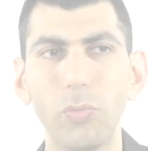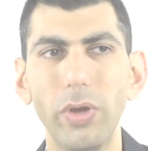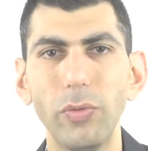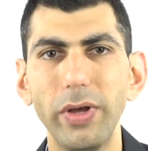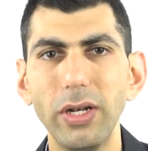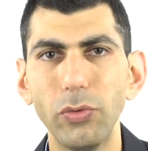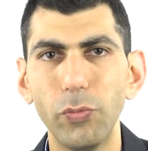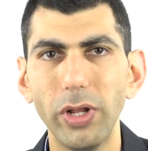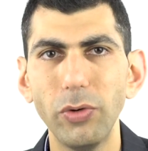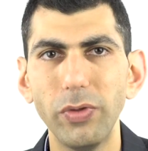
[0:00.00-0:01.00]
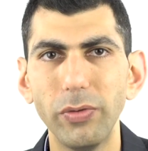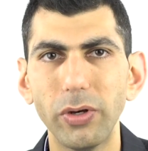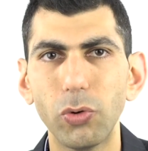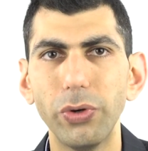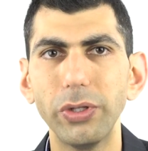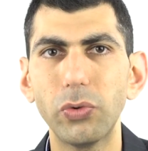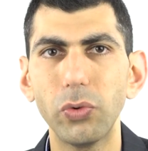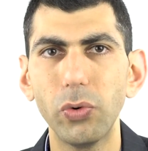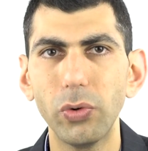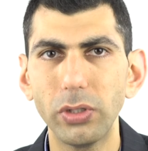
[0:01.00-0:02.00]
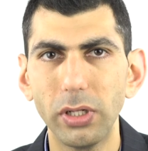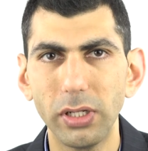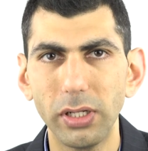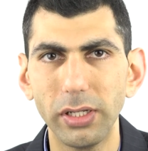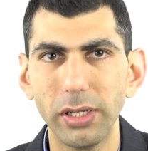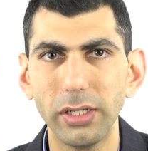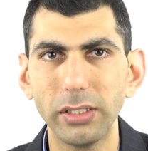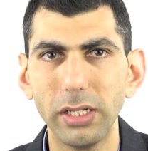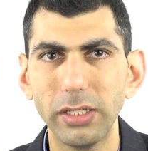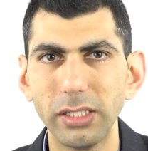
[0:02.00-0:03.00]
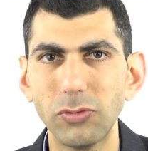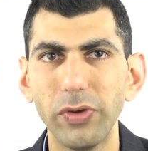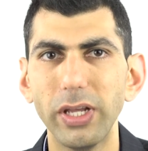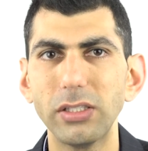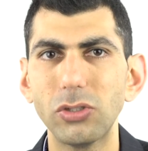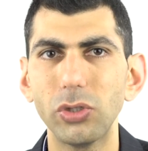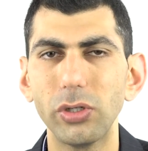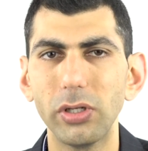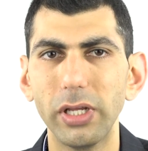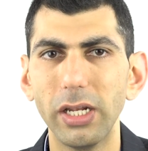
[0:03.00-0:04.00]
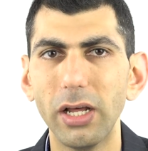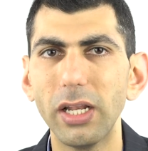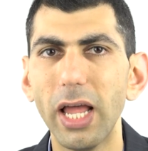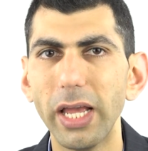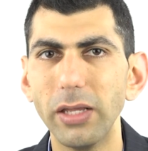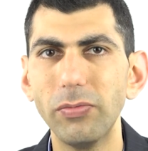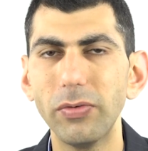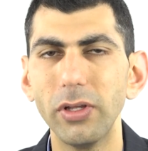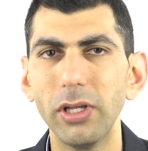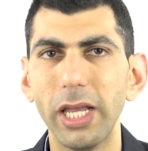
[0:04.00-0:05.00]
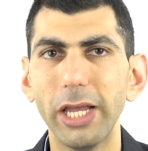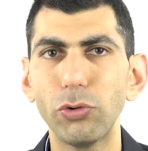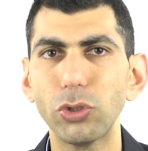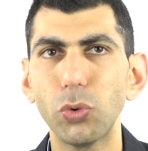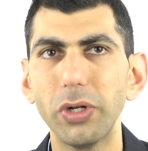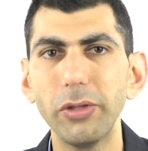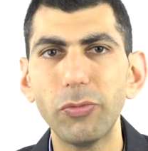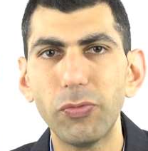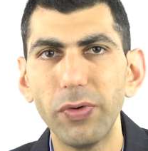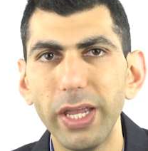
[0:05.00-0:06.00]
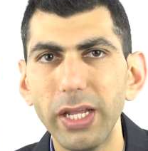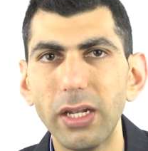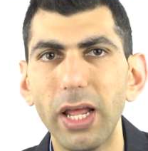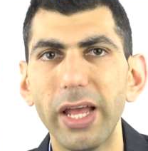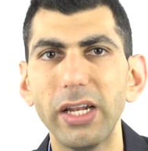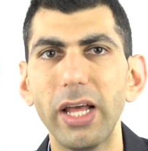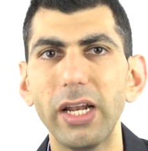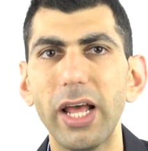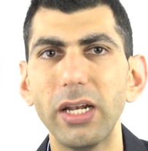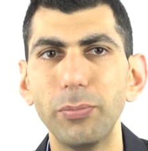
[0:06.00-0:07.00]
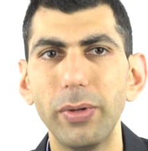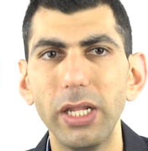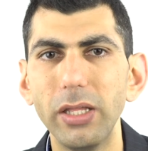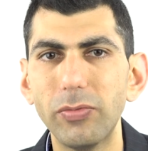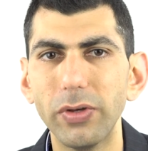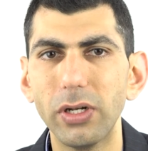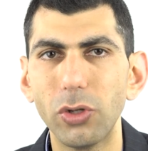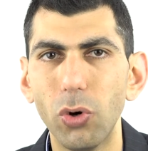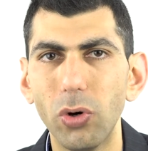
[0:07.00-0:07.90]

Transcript: When we were going through this phase in our life, it was only faith and belief in